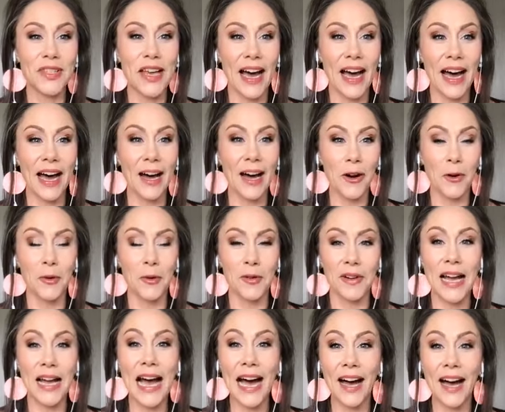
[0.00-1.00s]
How
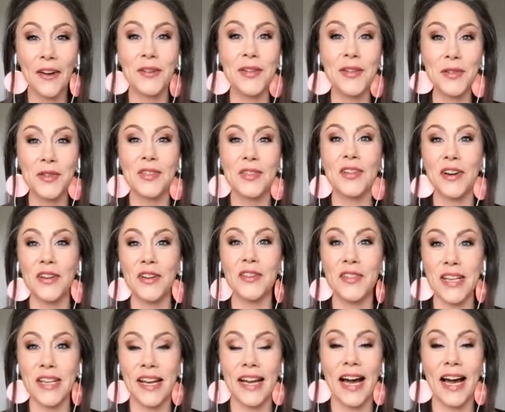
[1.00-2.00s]
do you start your day?